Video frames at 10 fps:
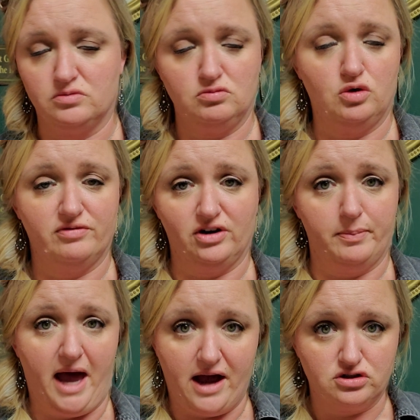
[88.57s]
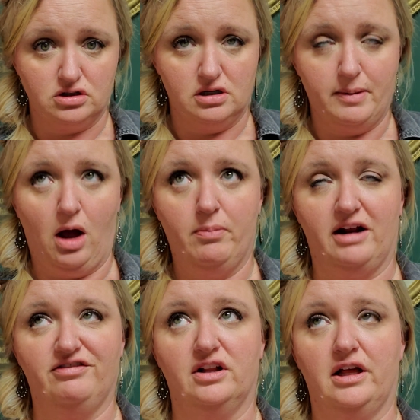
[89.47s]
you were very passionate about, but
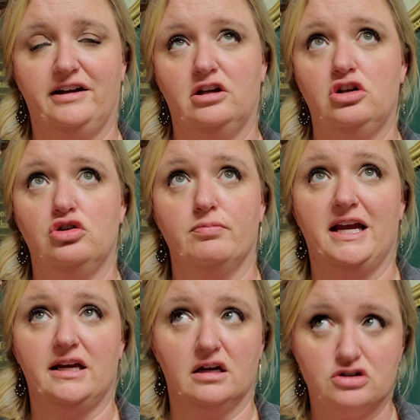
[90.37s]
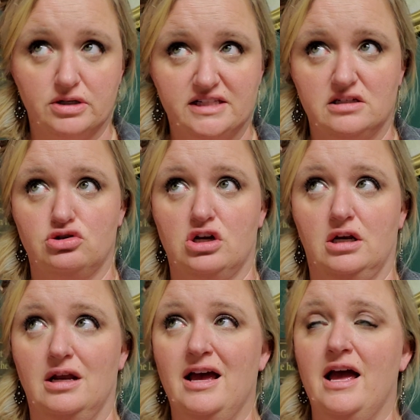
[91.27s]
I feel like you're making a
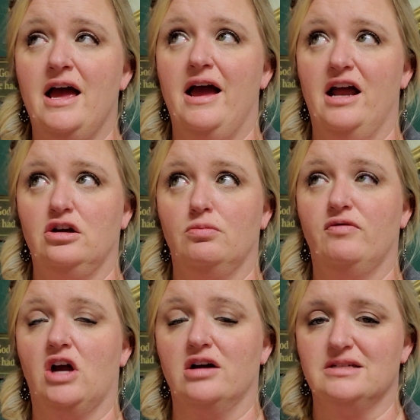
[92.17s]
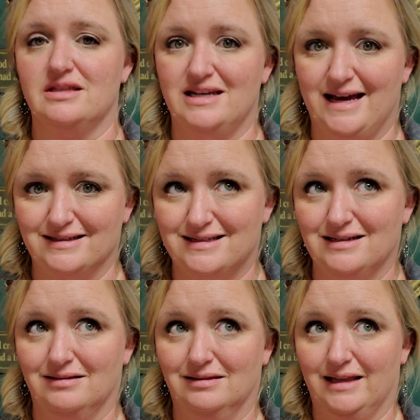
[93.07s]
transition and you're moving on to the next
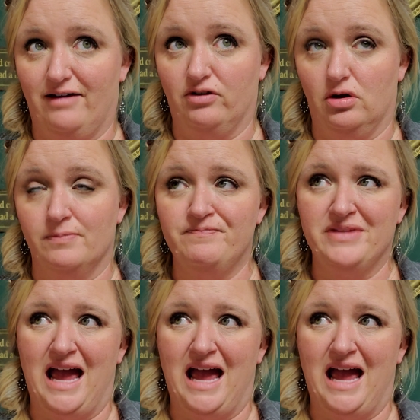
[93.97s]
level.